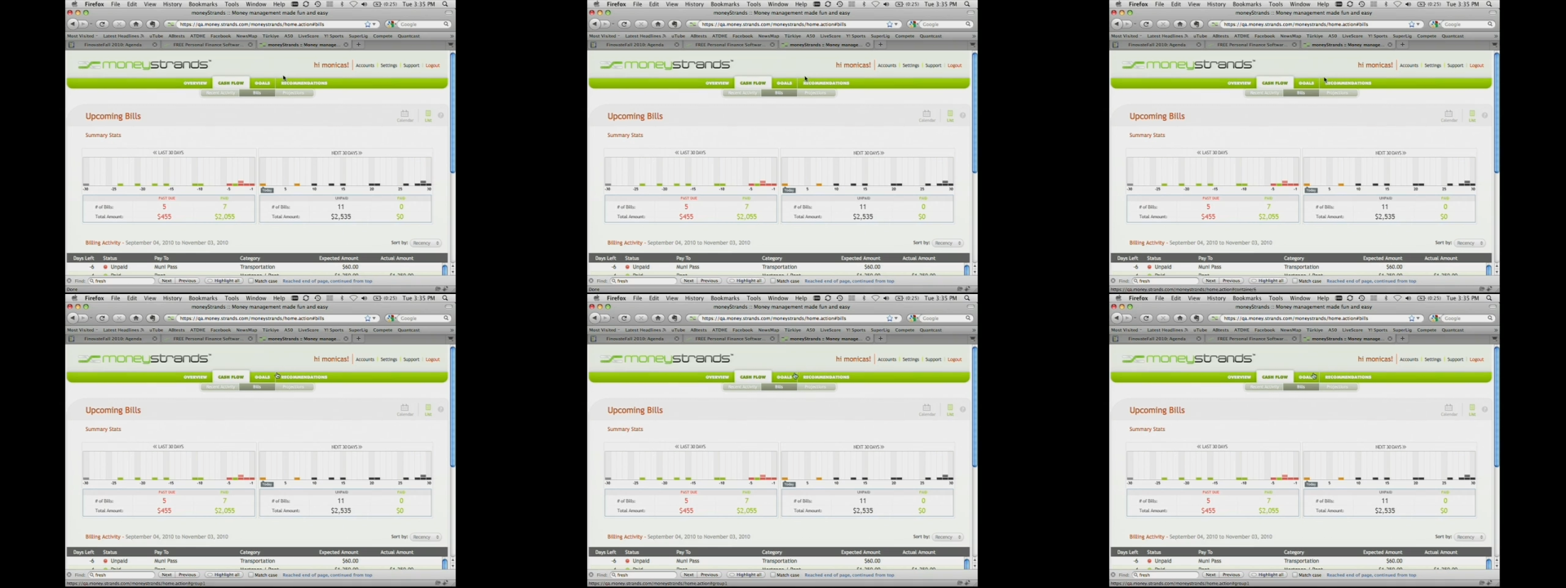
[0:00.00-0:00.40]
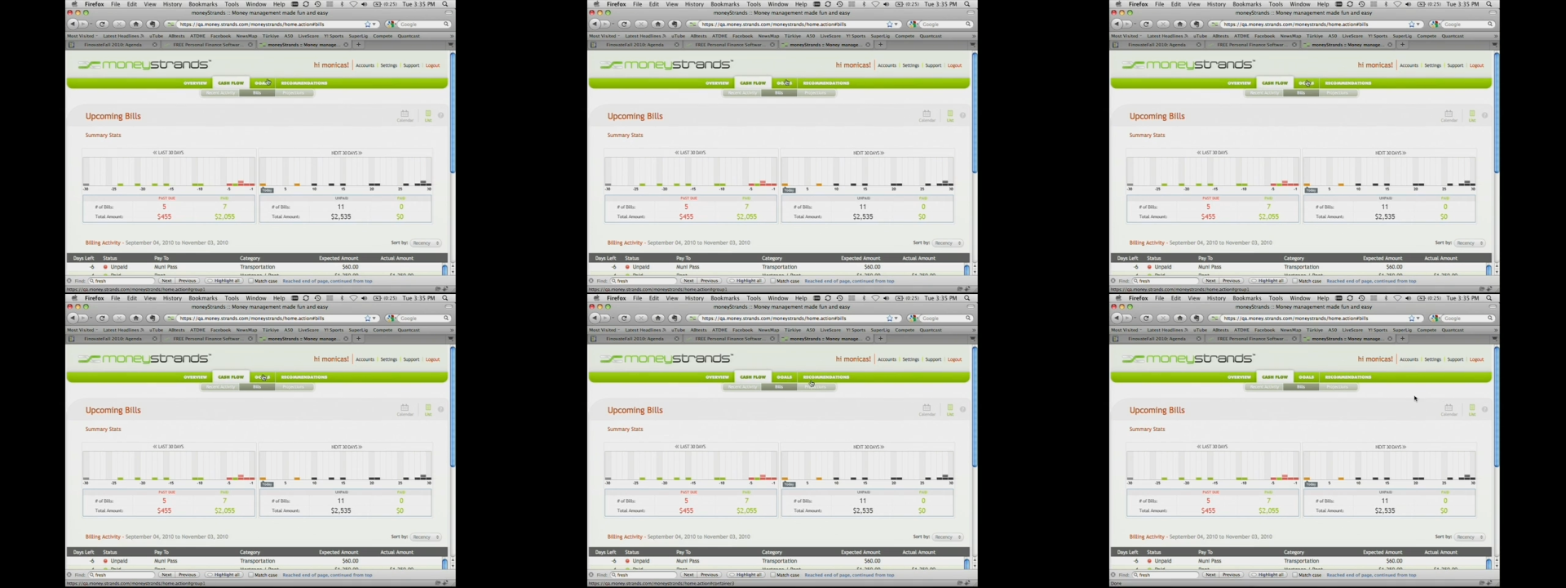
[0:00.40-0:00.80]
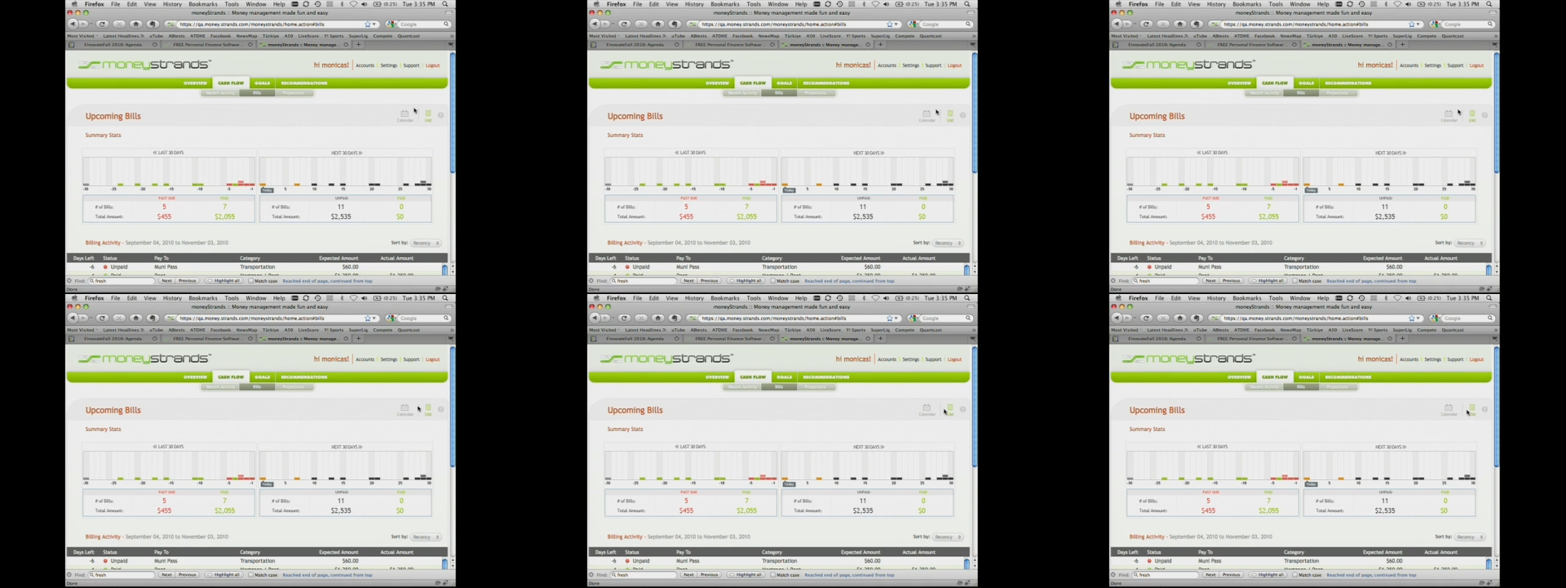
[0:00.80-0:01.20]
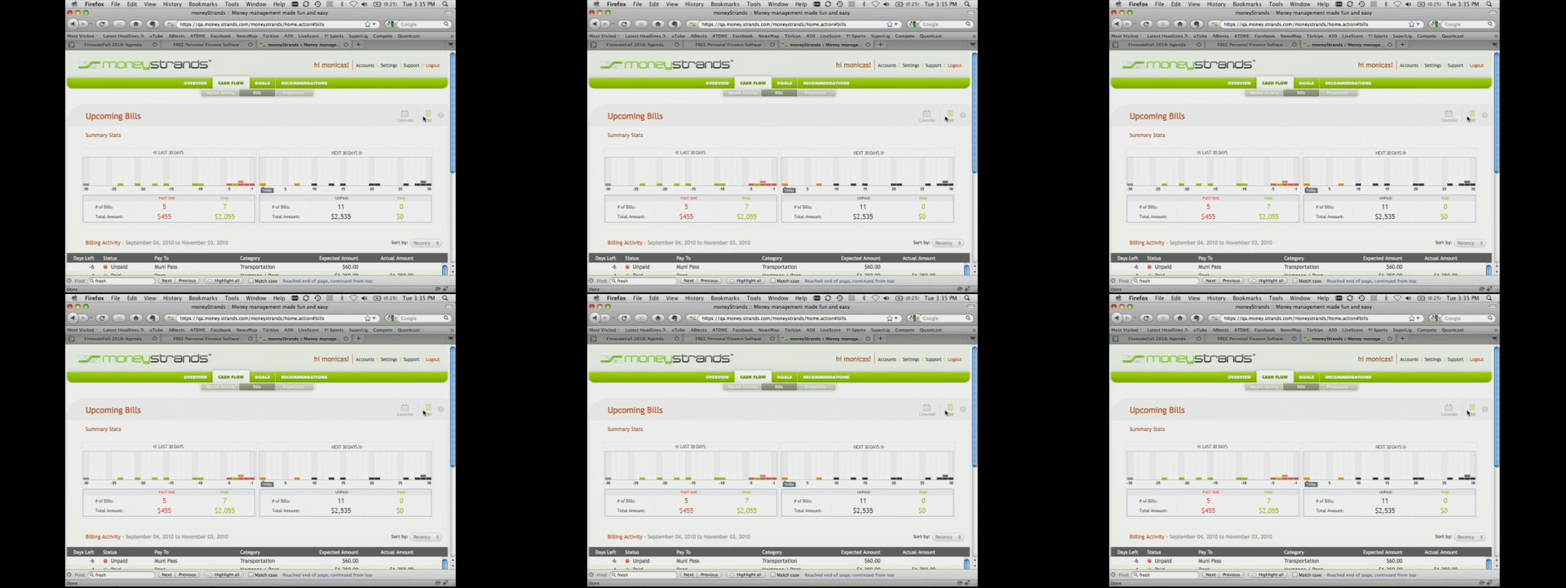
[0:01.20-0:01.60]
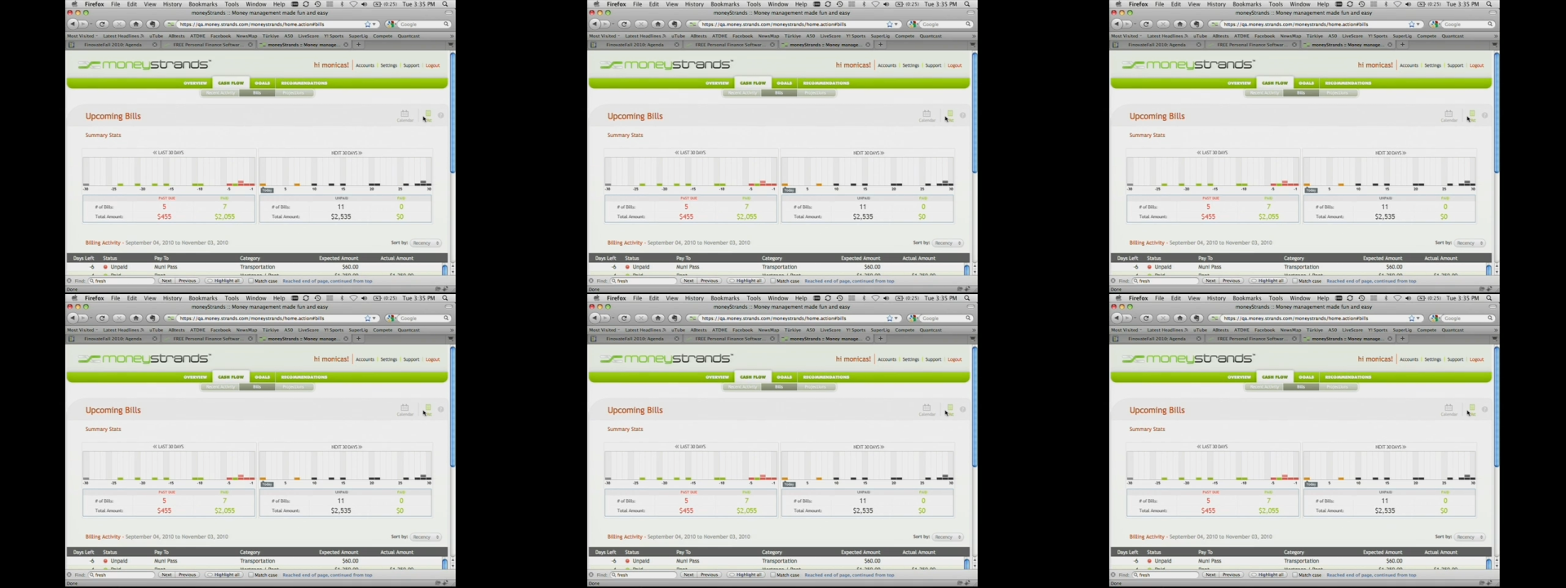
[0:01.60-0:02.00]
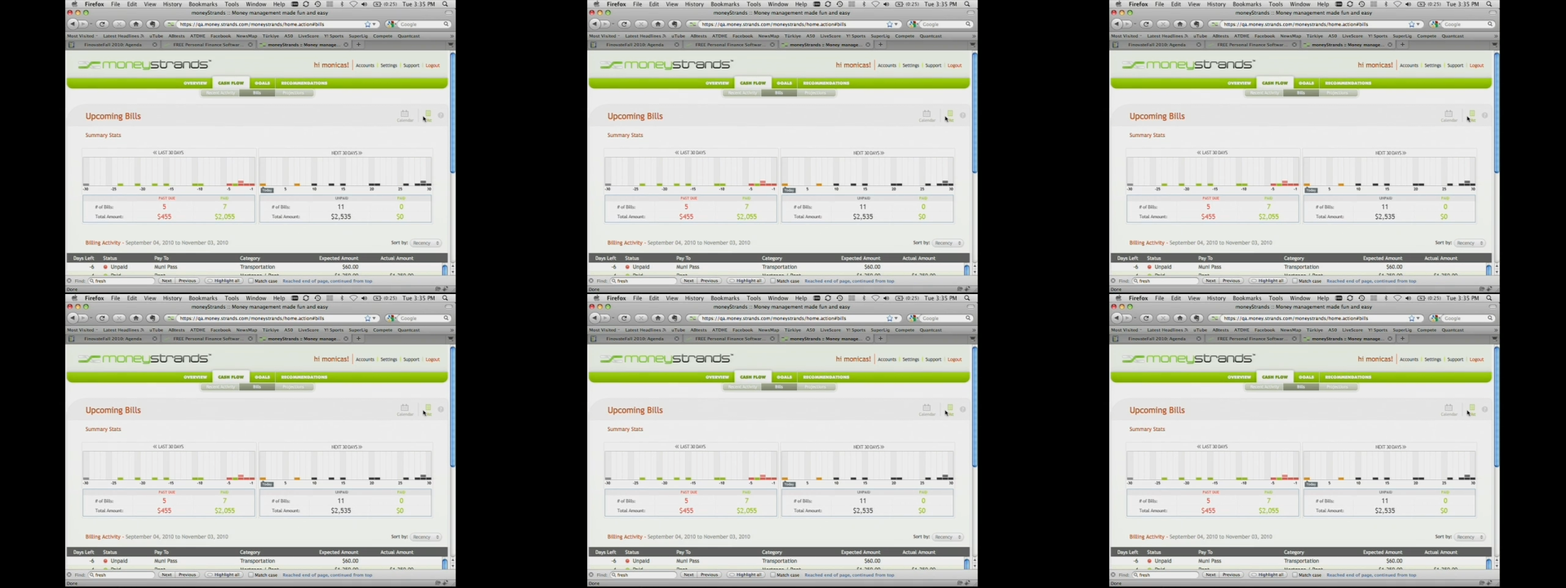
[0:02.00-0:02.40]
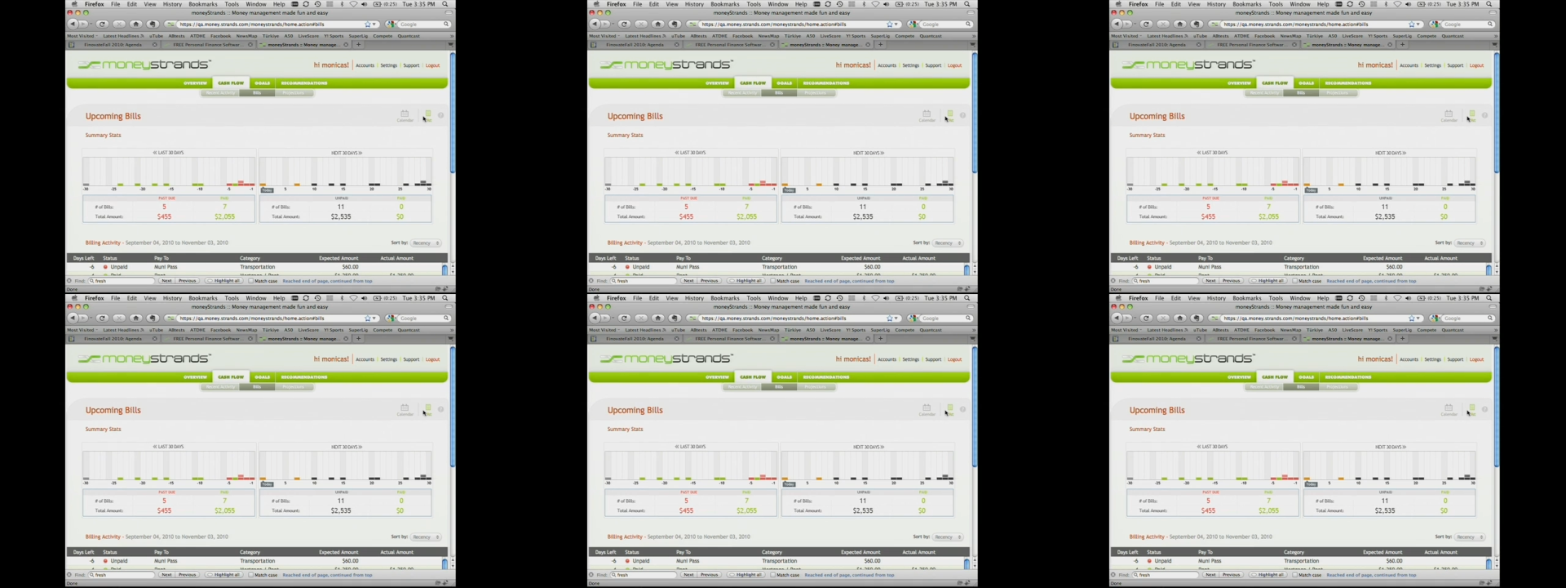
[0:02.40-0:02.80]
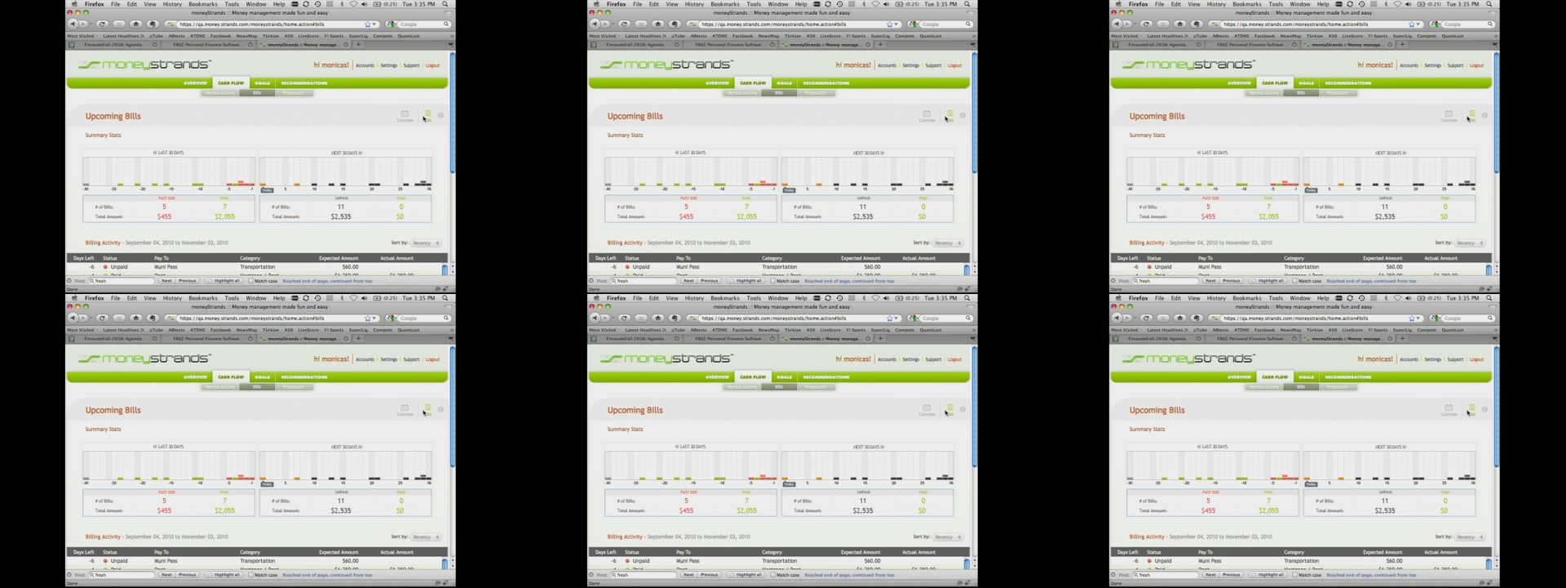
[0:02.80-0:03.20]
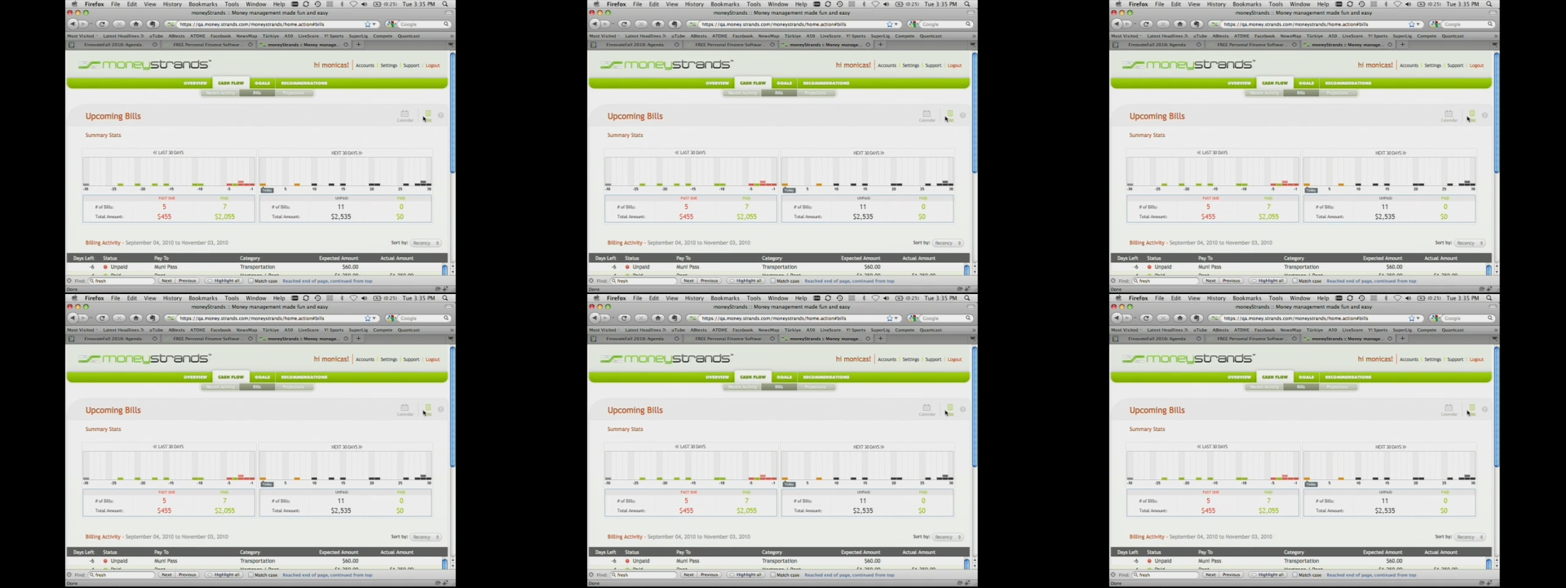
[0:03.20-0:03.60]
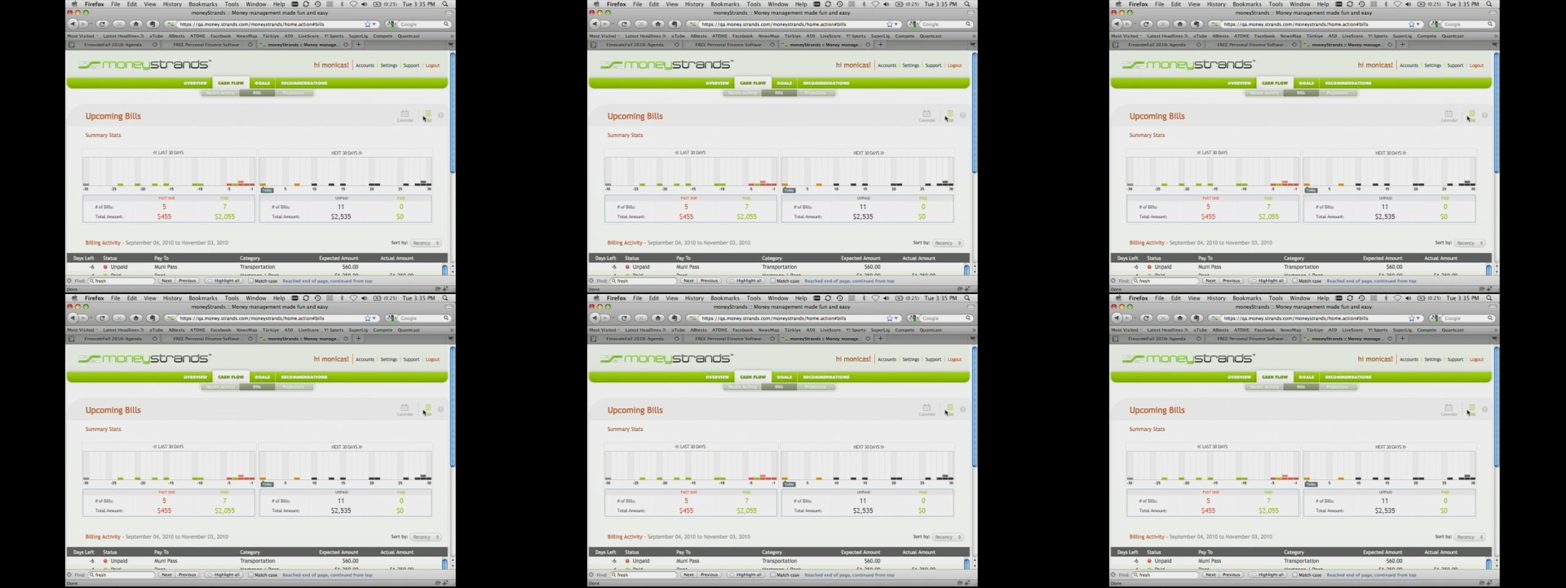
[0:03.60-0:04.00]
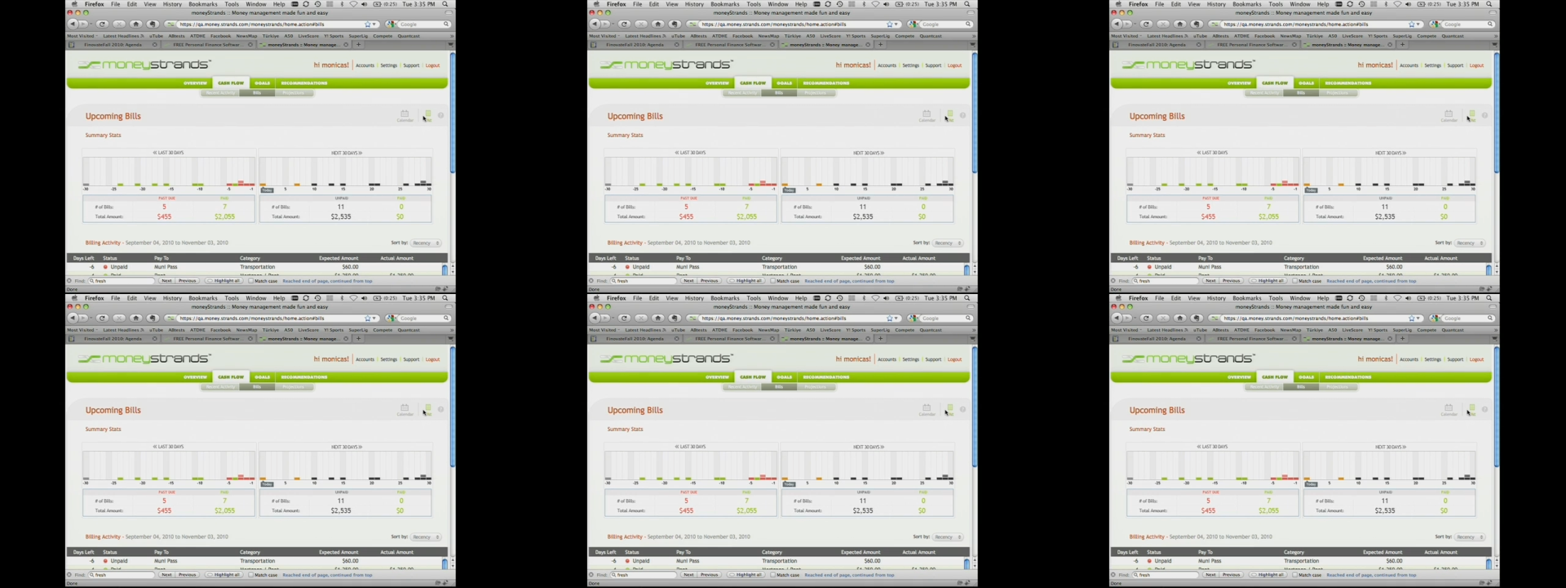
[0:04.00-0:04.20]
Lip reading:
(no speaker visible)